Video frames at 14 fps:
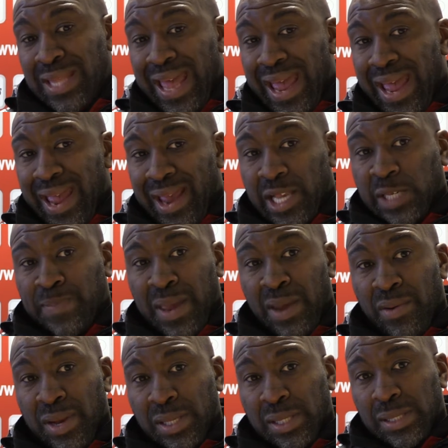their
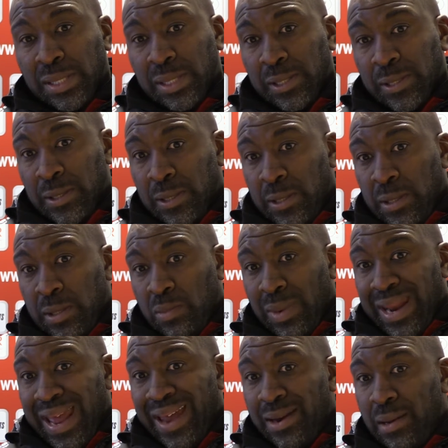experience, what
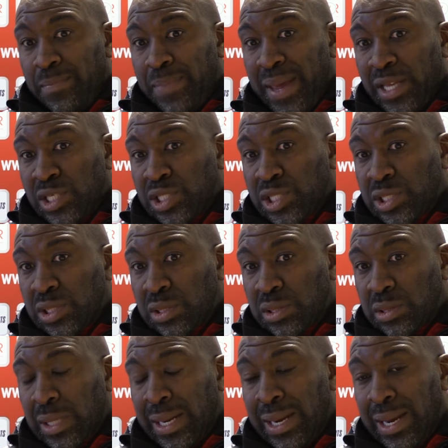they had on the pitch,
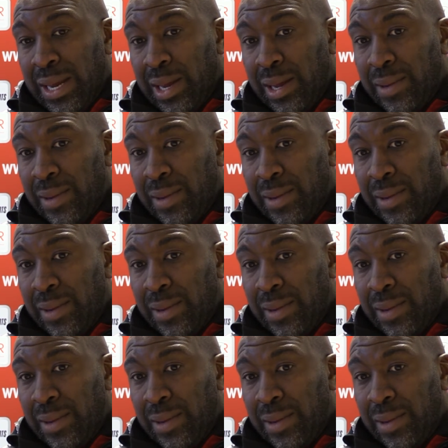and